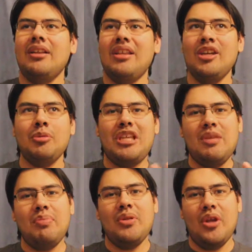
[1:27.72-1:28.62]
They ended up
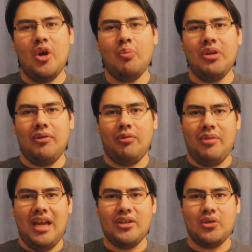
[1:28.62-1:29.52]
keeping the opening from
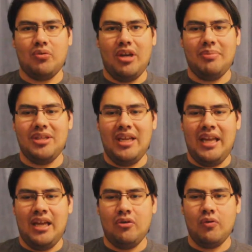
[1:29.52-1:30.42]
that script,
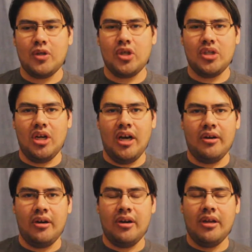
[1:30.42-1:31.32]
and Richard
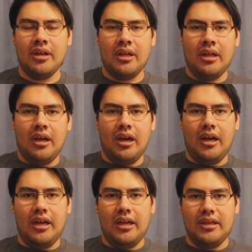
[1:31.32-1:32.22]
Donner
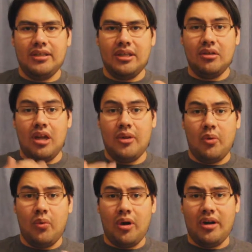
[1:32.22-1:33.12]
did a lot of the
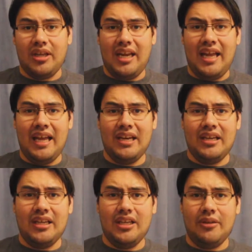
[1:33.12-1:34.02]
work. It
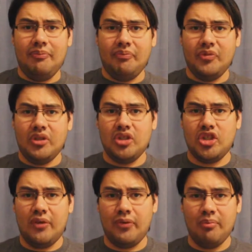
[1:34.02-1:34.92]
had
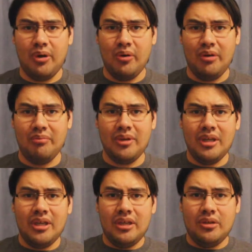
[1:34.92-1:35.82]
Jeffrey Boehm
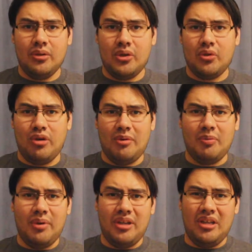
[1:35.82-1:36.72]
do the
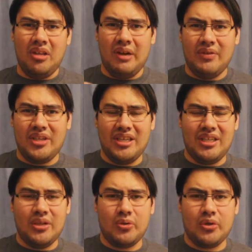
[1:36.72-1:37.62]
script, but a lot of his
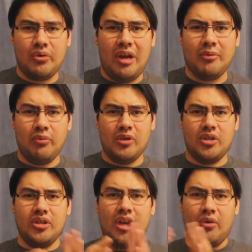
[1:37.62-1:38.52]
ideas were scrapped.
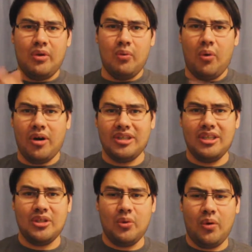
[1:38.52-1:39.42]
Richard Donner reworked
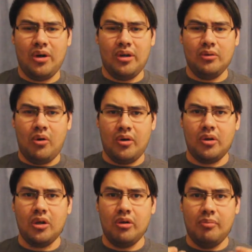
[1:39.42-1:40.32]
it to where Lorna
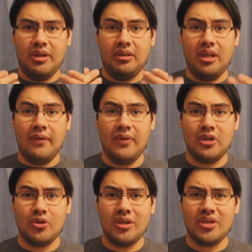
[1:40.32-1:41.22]
Cole would be a love
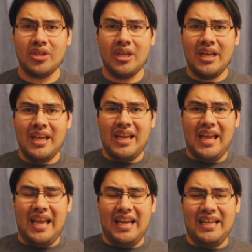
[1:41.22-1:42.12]
interest,
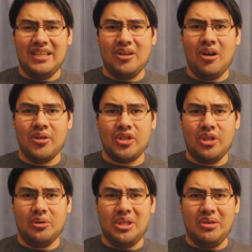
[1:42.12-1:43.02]
and
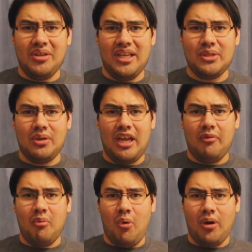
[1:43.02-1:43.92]
also Leo Getz would
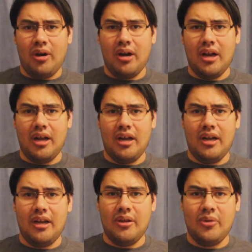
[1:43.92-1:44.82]
have more
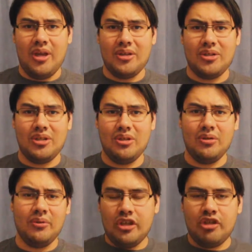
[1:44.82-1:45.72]
things to
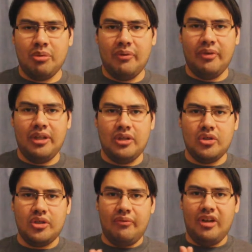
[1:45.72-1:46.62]
do. Some of the
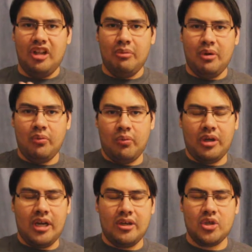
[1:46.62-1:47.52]
villains' development were
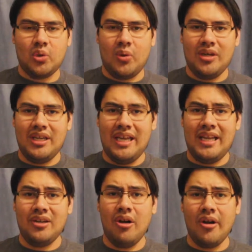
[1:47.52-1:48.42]
kind of shortened,
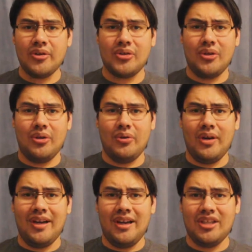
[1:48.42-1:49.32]
and
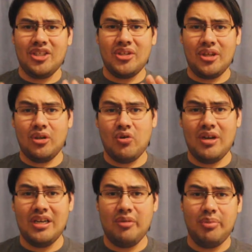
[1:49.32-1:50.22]
also, she's
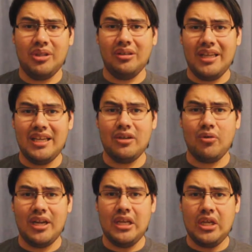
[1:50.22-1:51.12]
uncredited, but the late,
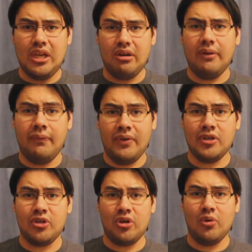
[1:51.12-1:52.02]
great Carrie
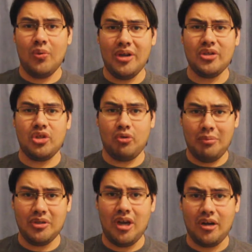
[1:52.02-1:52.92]
Fisher was a
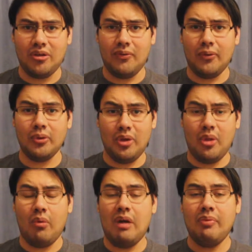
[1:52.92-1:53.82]
script doctor for
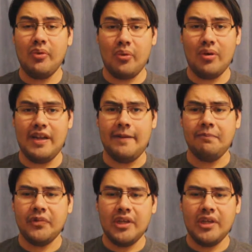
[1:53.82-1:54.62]
Lethal Weapon 3.